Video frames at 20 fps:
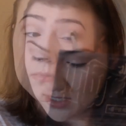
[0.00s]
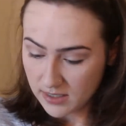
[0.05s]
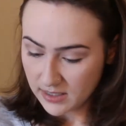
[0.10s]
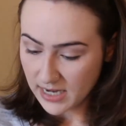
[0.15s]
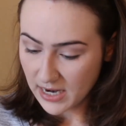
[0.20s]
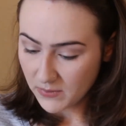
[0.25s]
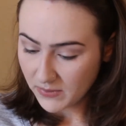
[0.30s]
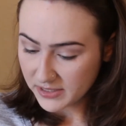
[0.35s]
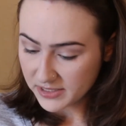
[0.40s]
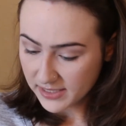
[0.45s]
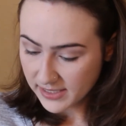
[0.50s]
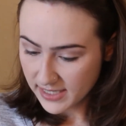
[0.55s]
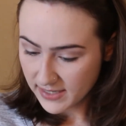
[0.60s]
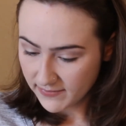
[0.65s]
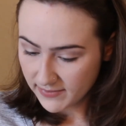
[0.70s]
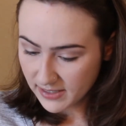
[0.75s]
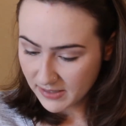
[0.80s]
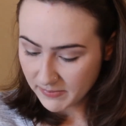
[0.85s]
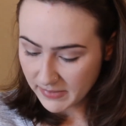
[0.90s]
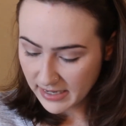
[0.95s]
Now once I
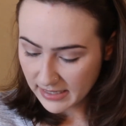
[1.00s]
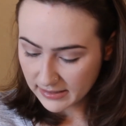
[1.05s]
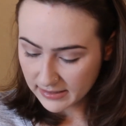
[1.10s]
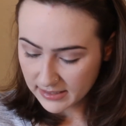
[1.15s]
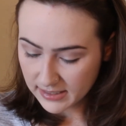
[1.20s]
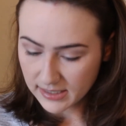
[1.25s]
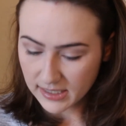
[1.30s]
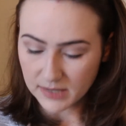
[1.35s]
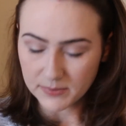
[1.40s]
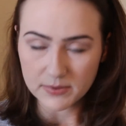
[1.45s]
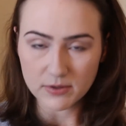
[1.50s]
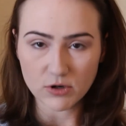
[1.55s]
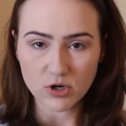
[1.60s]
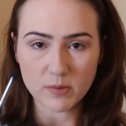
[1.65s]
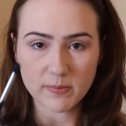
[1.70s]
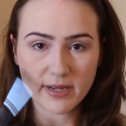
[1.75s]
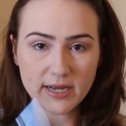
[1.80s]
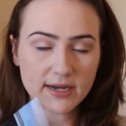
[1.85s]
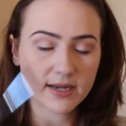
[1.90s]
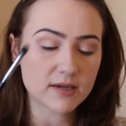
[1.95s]
have it on my lid, I will
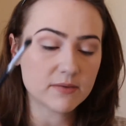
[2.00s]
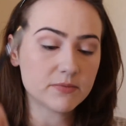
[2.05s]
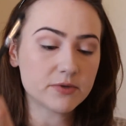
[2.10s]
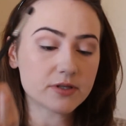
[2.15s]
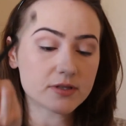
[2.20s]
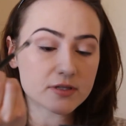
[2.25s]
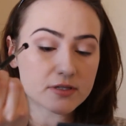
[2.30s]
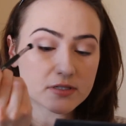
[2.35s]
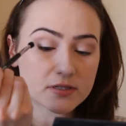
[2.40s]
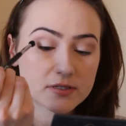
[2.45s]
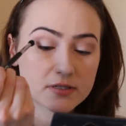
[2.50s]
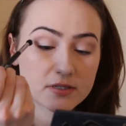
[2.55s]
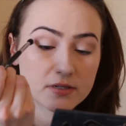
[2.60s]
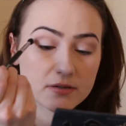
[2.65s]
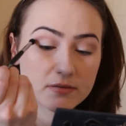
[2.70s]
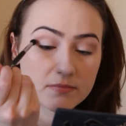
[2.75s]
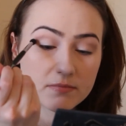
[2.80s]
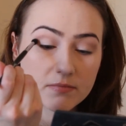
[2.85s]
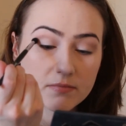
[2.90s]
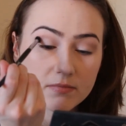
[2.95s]
go back in with this
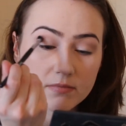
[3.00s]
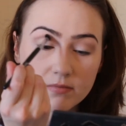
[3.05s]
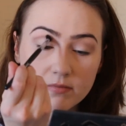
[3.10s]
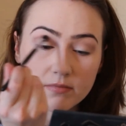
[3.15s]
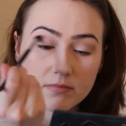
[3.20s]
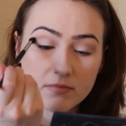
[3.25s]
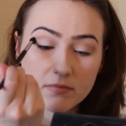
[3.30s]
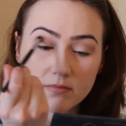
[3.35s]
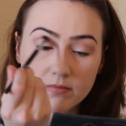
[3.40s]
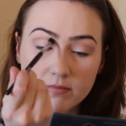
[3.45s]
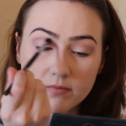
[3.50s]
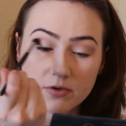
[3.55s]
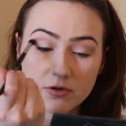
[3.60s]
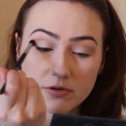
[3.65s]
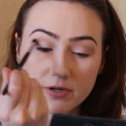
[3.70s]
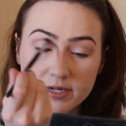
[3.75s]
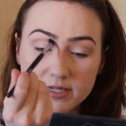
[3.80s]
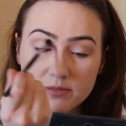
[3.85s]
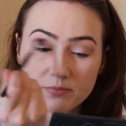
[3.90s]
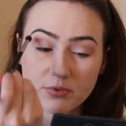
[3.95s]

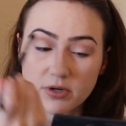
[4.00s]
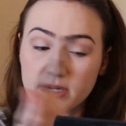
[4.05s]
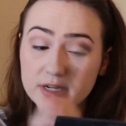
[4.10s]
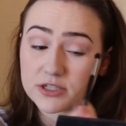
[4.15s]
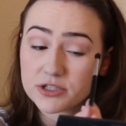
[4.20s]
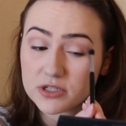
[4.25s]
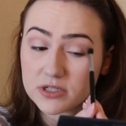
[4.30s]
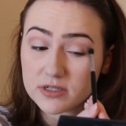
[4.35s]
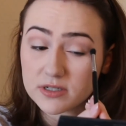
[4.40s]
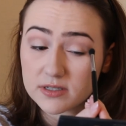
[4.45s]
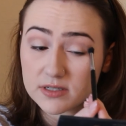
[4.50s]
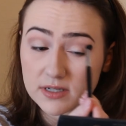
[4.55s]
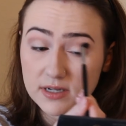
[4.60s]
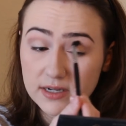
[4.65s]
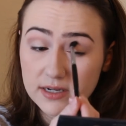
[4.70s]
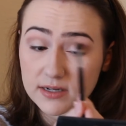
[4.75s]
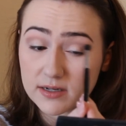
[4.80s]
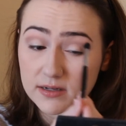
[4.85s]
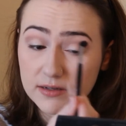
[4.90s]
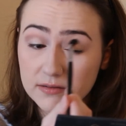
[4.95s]
crease brush and just
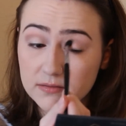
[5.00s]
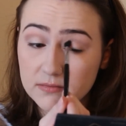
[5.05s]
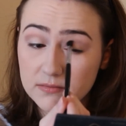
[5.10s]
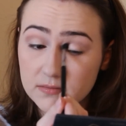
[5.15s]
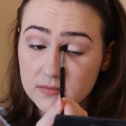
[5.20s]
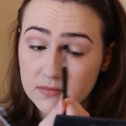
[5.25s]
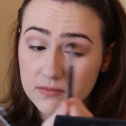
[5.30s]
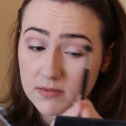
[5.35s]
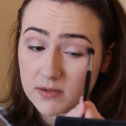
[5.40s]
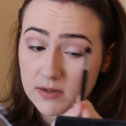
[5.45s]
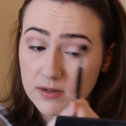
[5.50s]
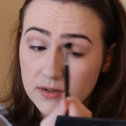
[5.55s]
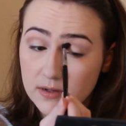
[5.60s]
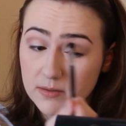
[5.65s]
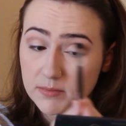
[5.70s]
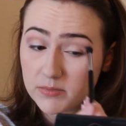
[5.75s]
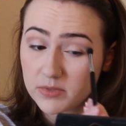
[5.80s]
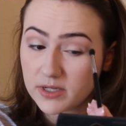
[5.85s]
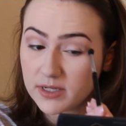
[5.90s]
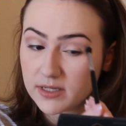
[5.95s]
kind of
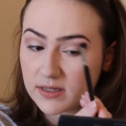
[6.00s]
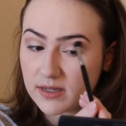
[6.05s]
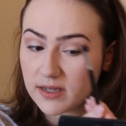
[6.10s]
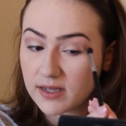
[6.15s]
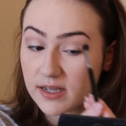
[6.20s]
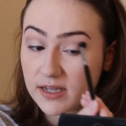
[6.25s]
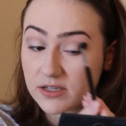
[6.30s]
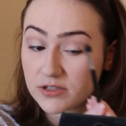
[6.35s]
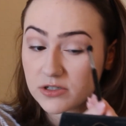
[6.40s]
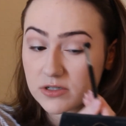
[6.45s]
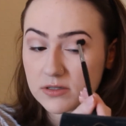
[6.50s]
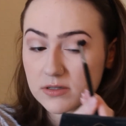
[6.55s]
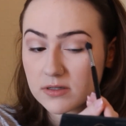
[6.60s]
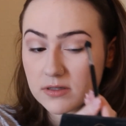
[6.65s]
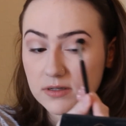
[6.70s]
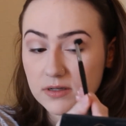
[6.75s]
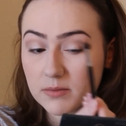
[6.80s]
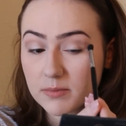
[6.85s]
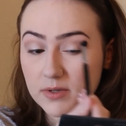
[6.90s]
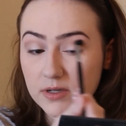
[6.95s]
blend the edges a little